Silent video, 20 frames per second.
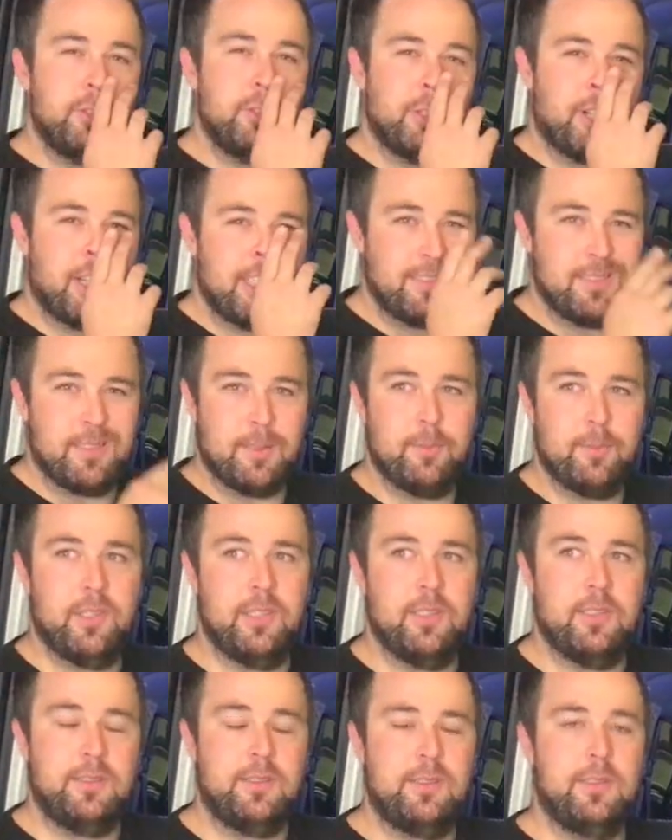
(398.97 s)
tried some of the
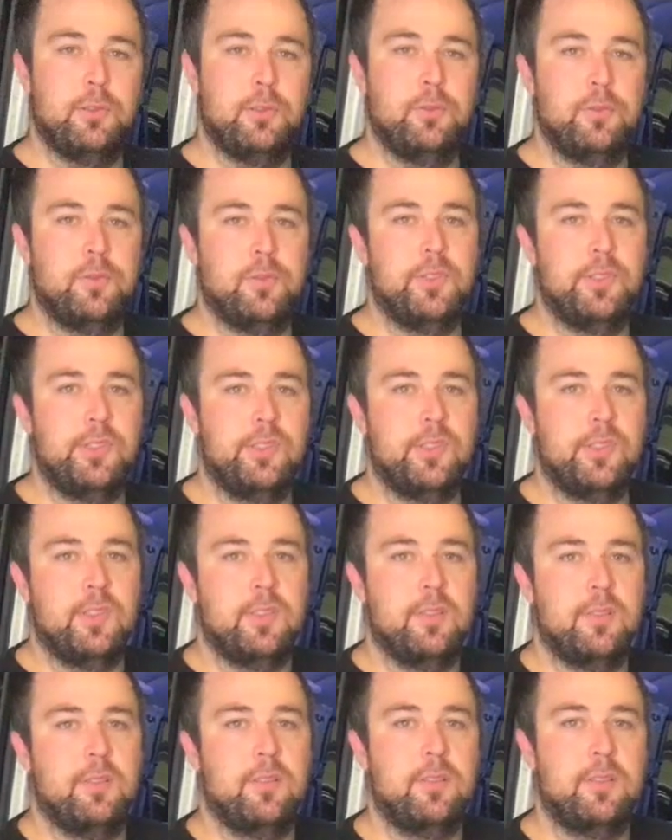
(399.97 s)
tilt
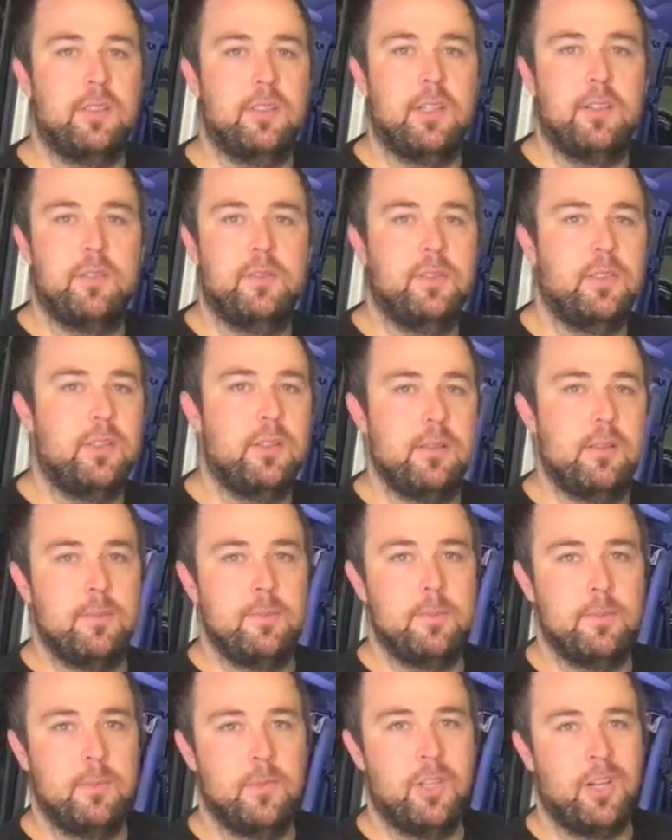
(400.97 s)
fridges and stuff and
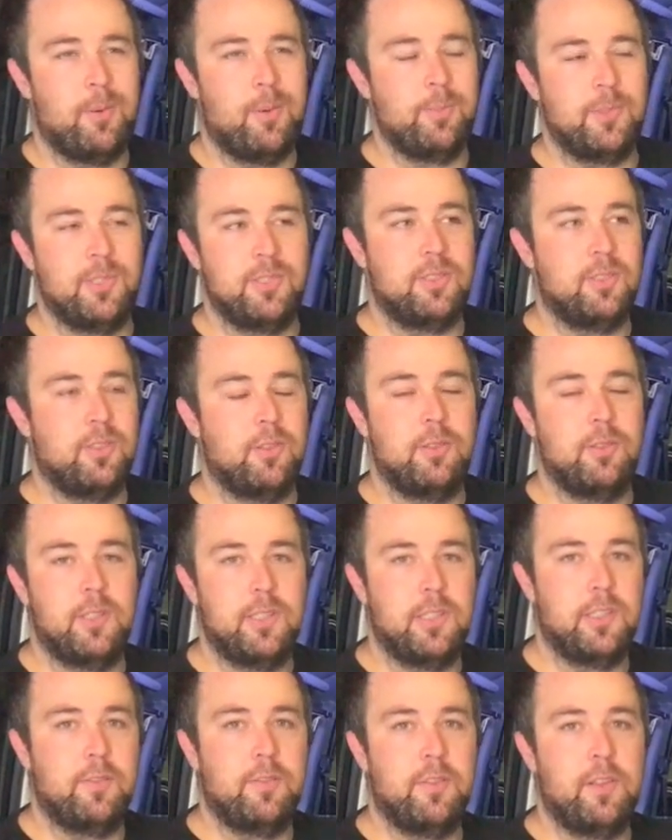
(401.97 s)
I'm just not
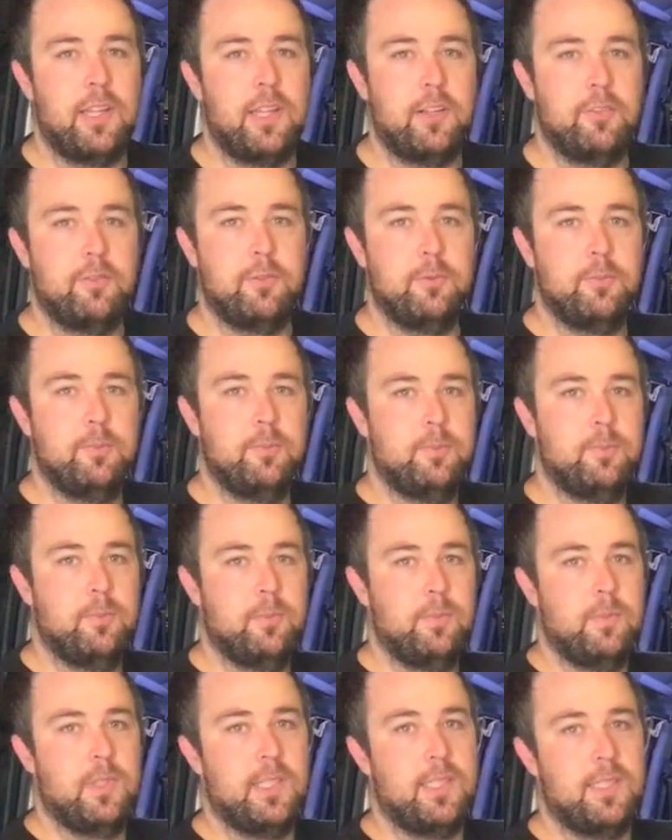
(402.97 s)
really a fan of them.
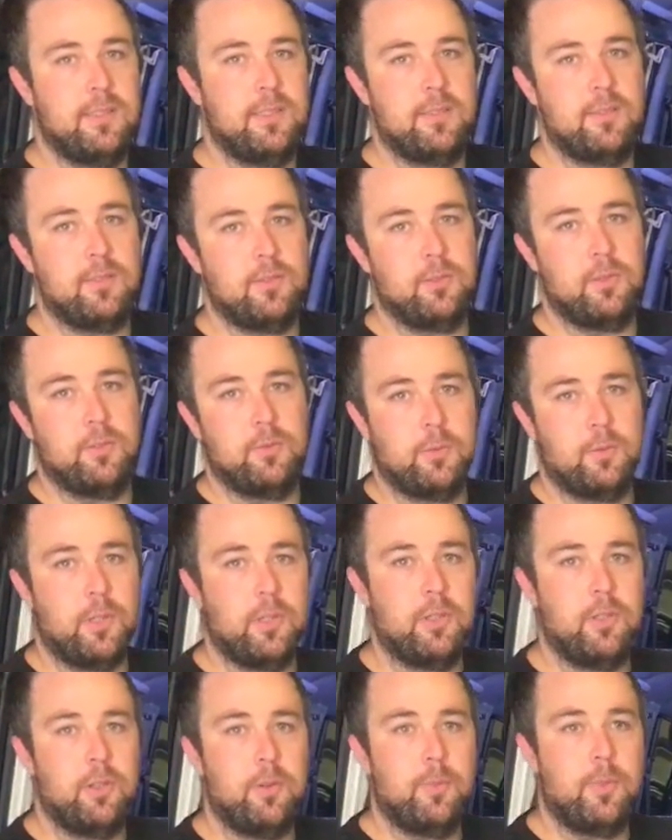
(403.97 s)
These sort of
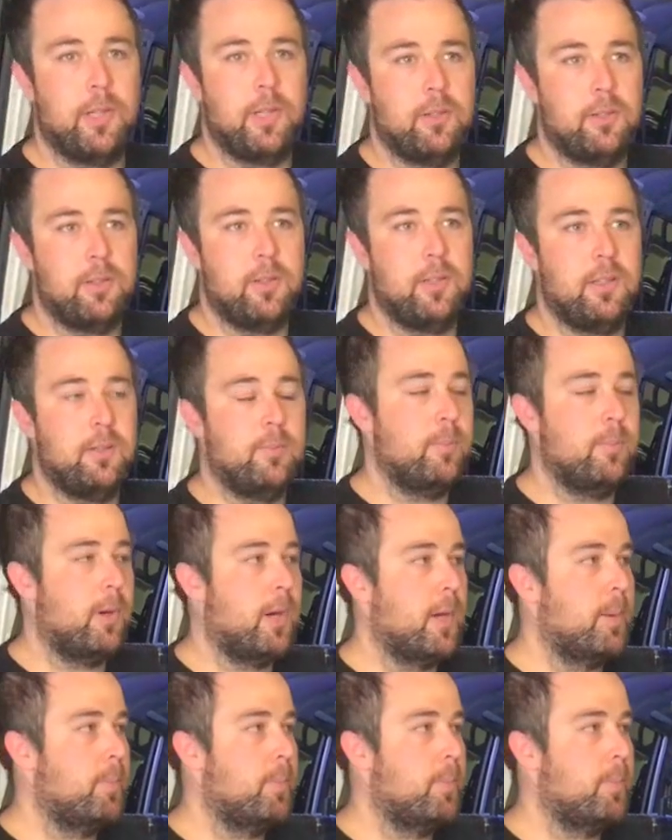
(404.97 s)
work a lot better in my